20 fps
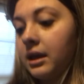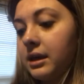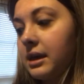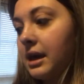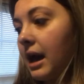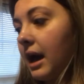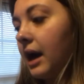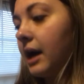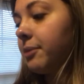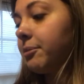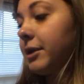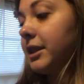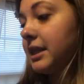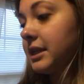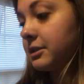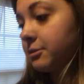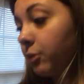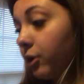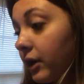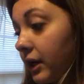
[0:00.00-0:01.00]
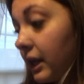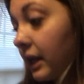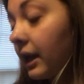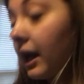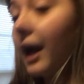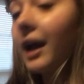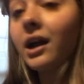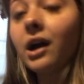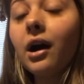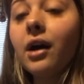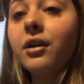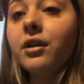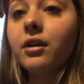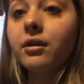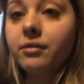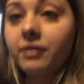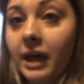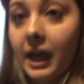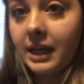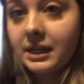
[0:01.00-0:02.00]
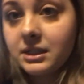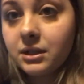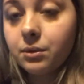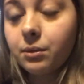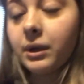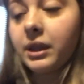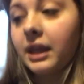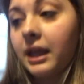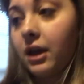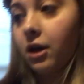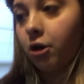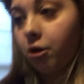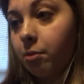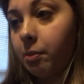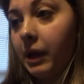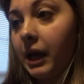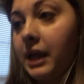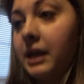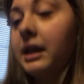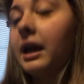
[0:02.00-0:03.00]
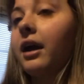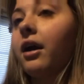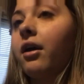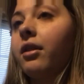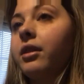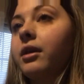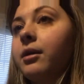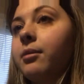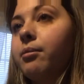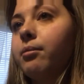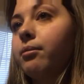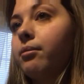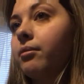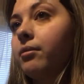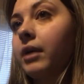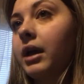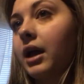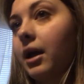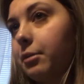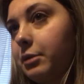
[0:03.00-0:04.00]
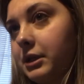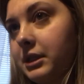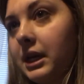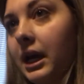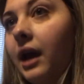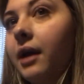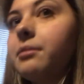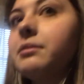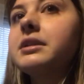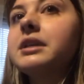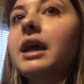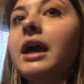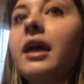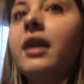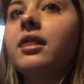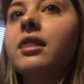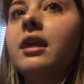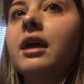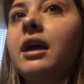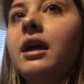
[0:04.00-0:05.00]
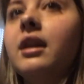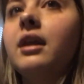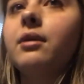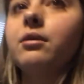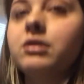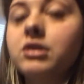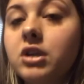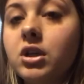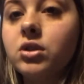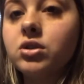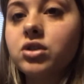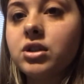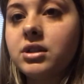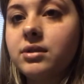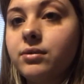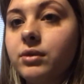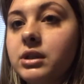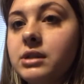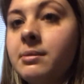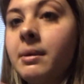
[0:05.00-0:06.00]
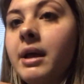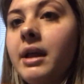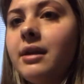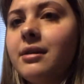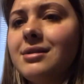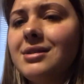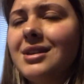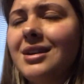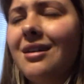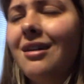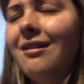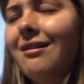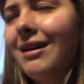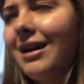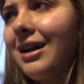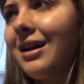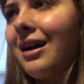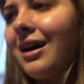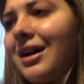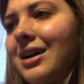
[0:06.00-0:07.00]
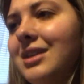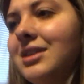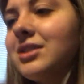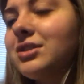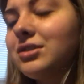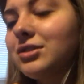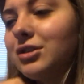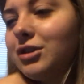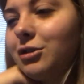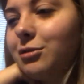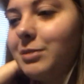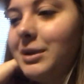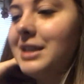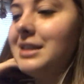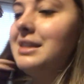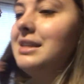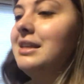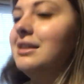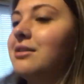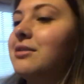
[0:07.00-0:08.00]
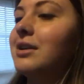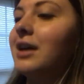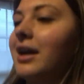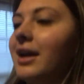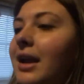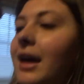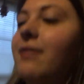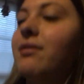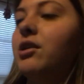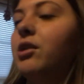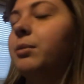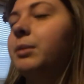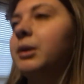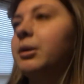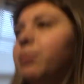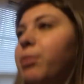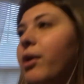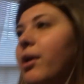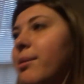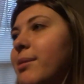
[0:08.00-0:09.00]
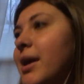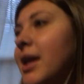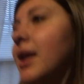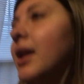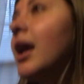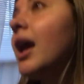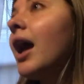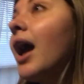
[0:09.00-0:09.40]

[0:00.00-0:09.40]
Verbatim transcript: Yeah, but this morning I called her vet when they opened. I called them a couple of times and then it would go straight to voicemail and I was like, "Oh my gosh, they're too busy. They're not going to have an open appointment."